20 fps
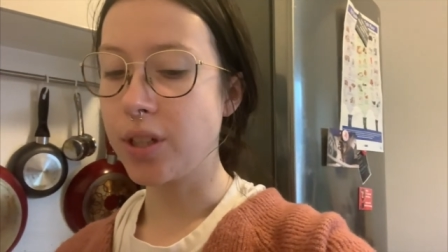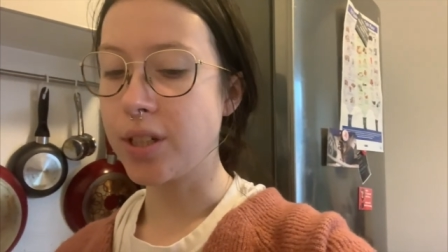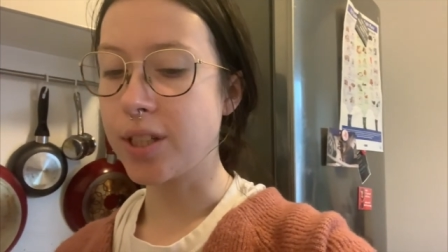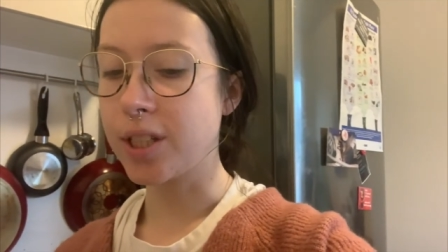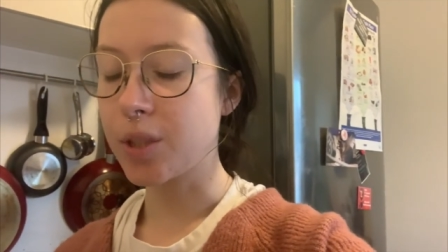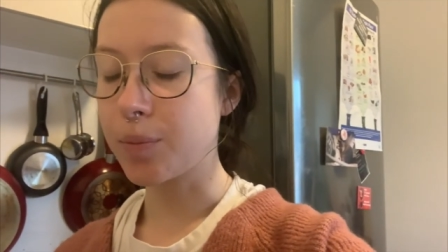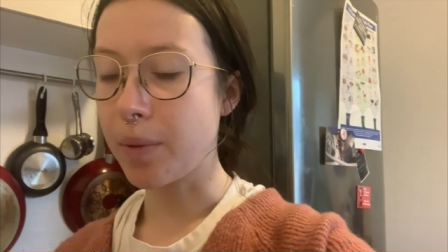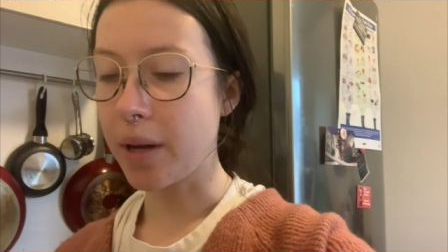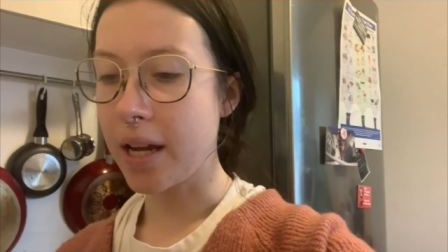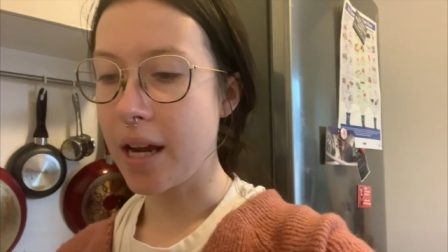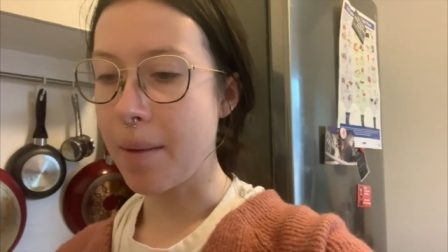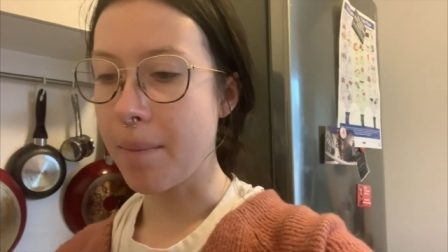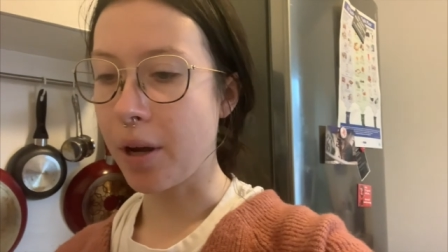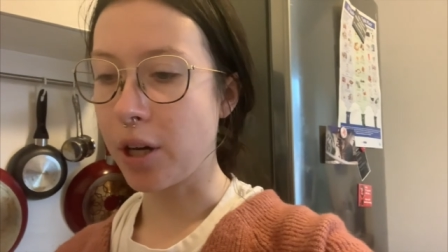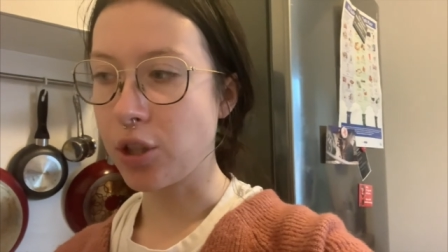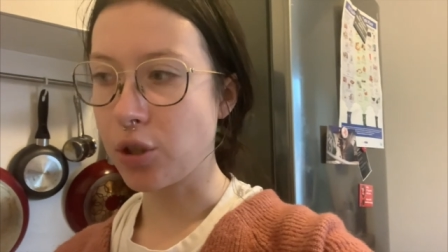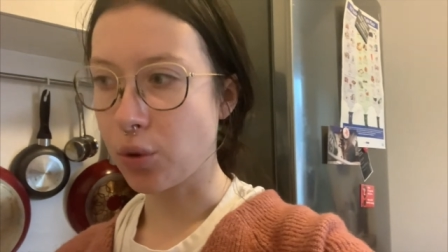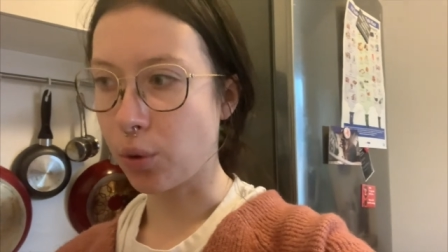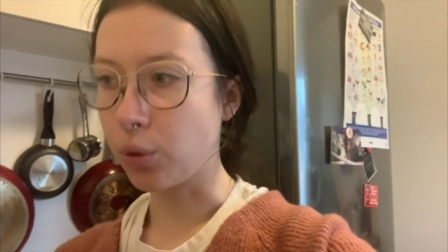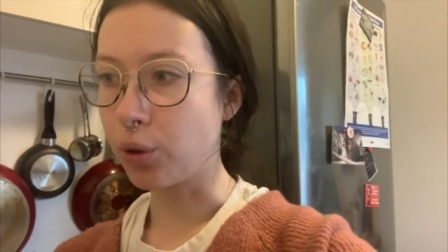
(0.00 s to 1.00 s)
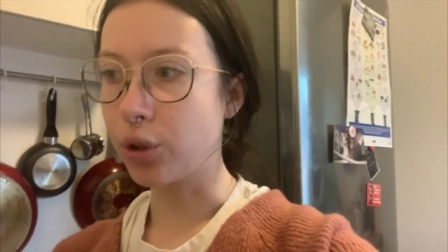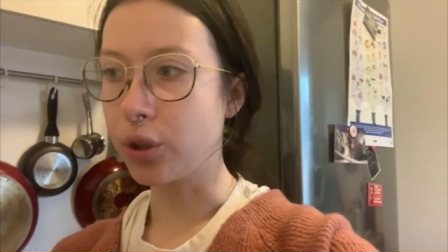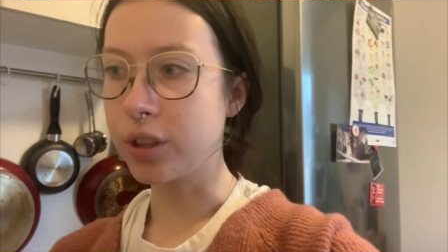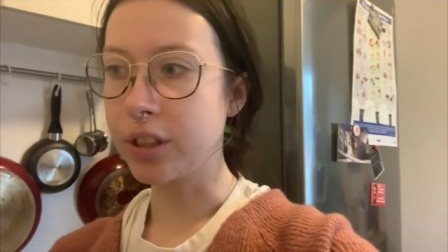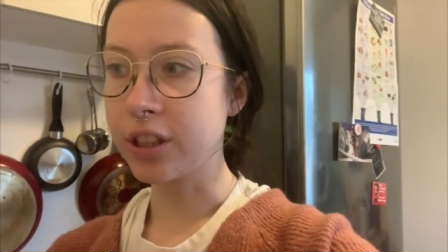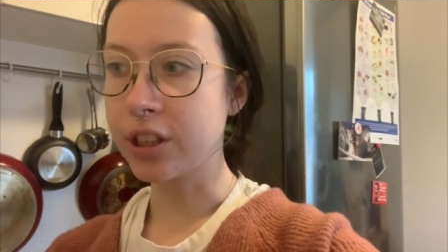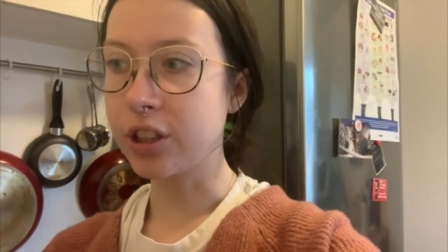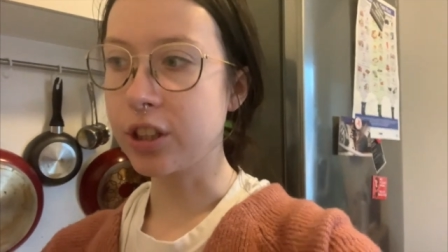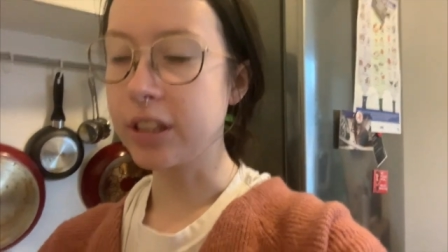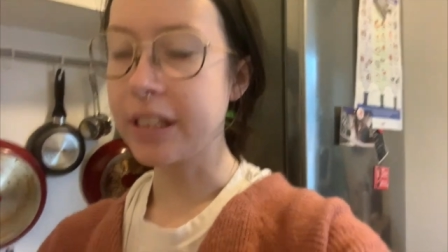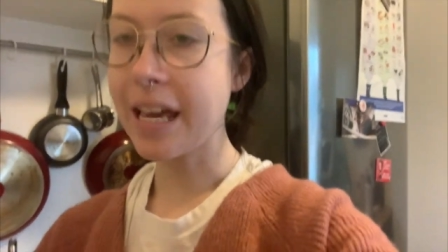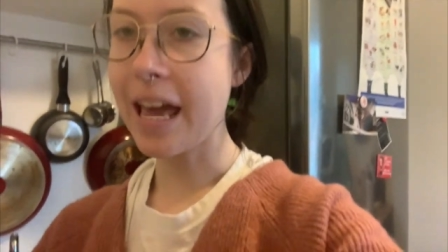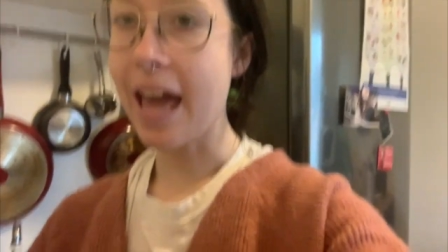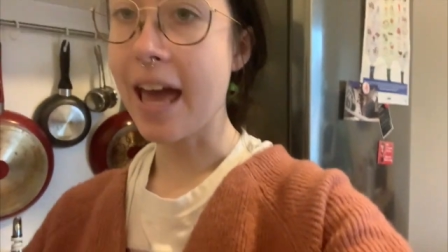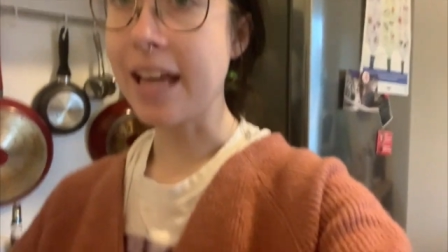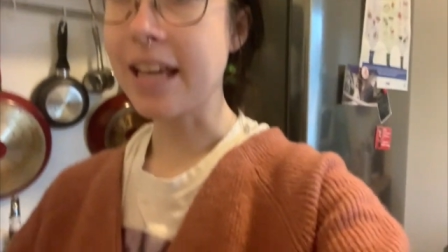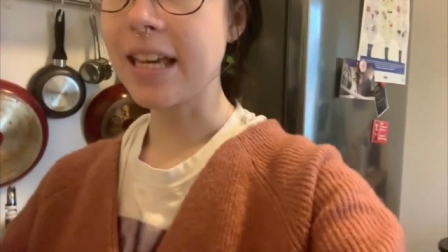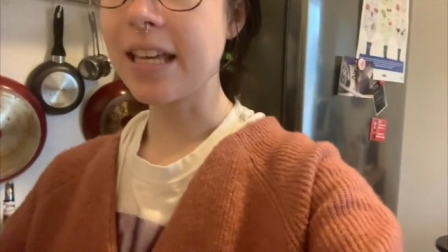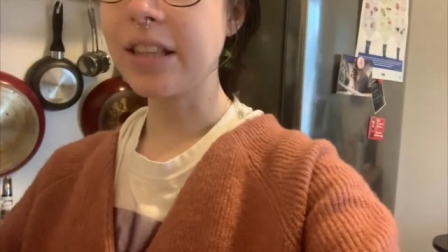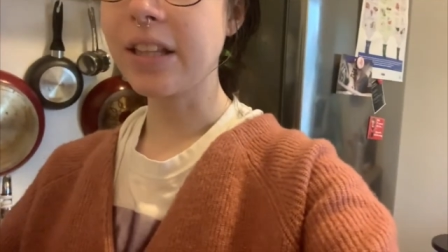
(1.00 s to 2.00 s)
despite my shoulder literally
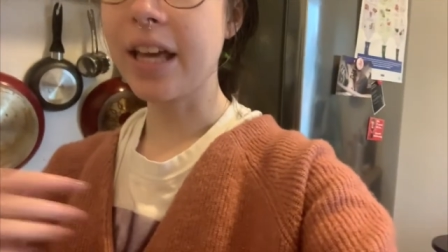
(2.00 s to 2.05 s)
hanging.